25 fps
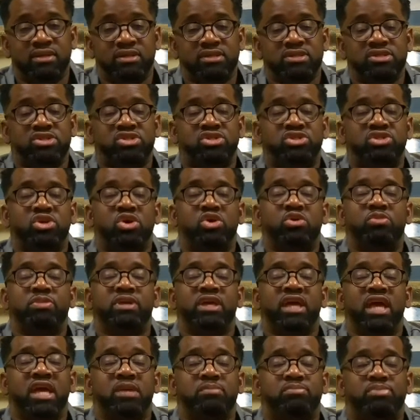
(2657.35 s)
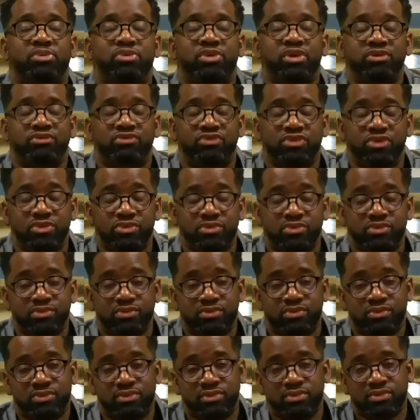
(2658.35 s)
Show me a preview
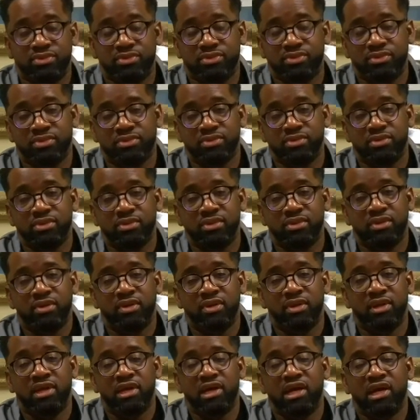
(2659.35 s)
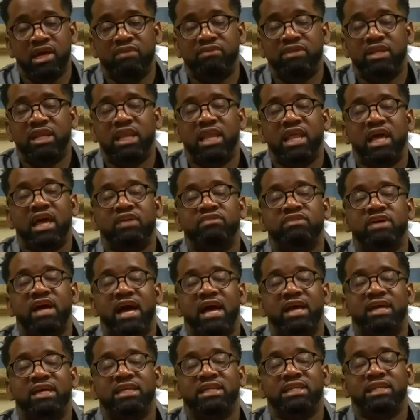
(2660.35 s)
of the life I
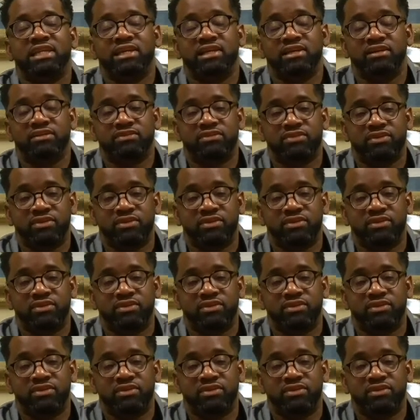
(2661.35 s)
can live